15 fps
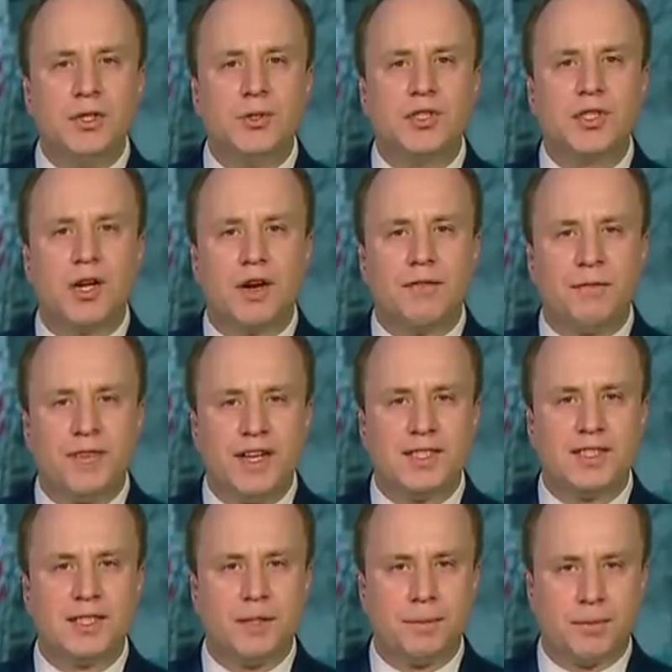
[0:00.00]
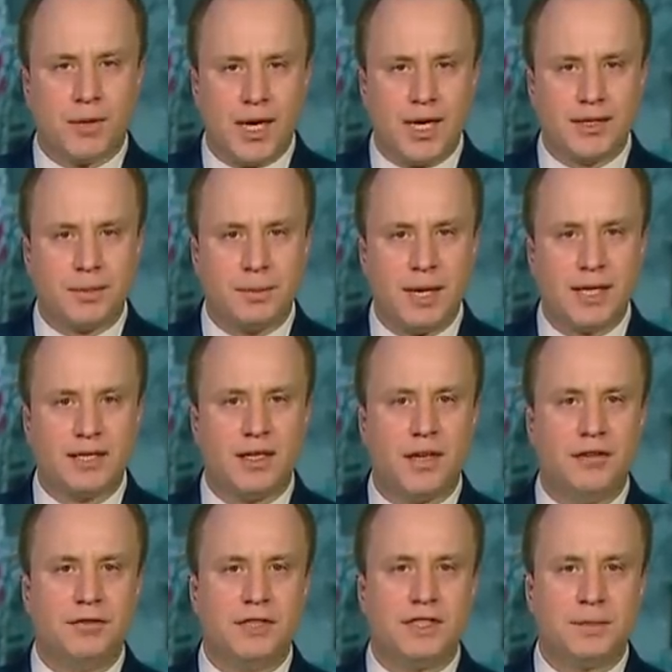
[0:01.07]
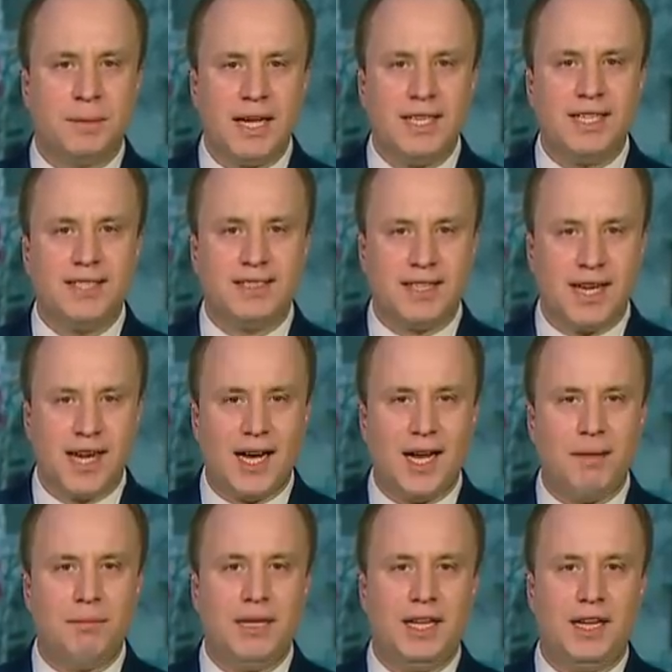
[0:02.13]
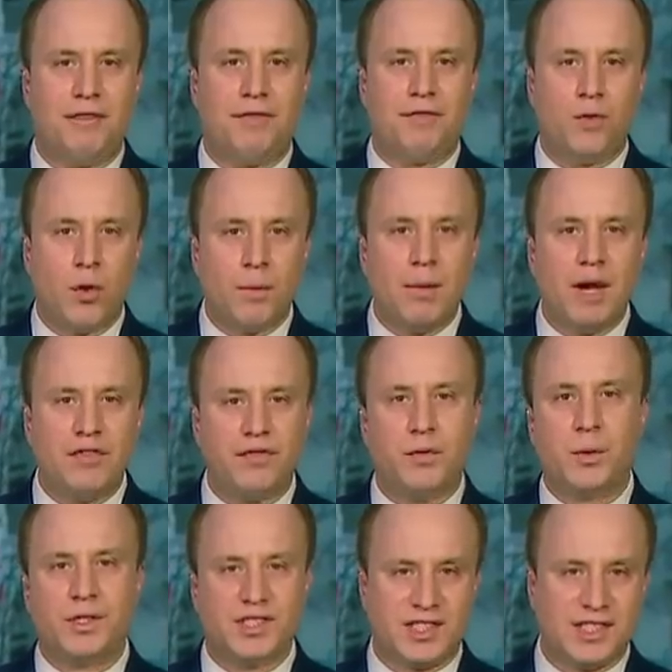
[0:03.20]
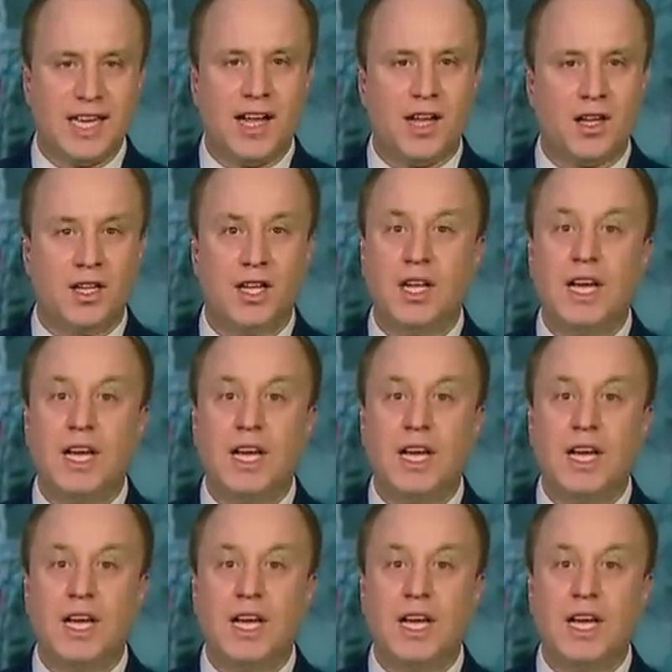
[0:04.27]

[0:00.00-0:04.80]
you start facing the prospect of spending time in a 4x4 cell